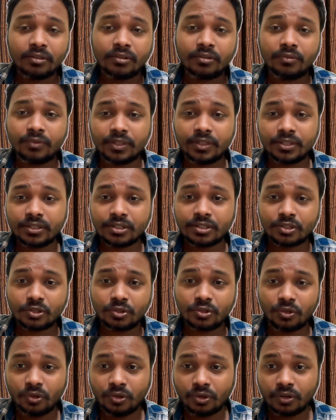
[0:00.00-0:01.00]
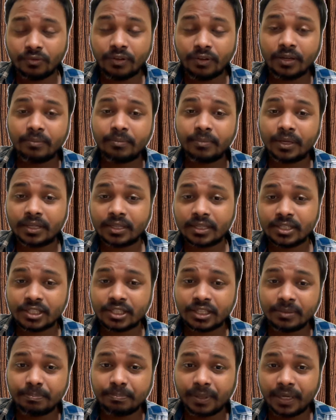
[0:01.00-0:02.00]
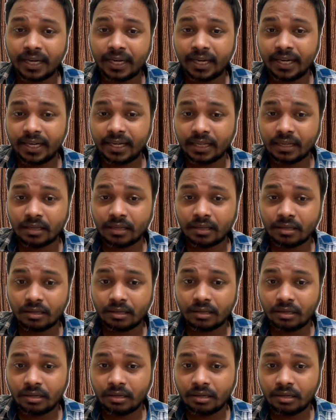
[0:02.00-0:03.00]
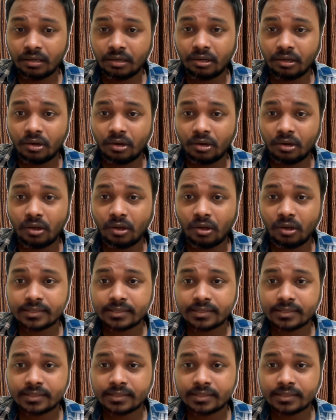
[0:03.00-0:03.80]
which is good one, but she played long castle,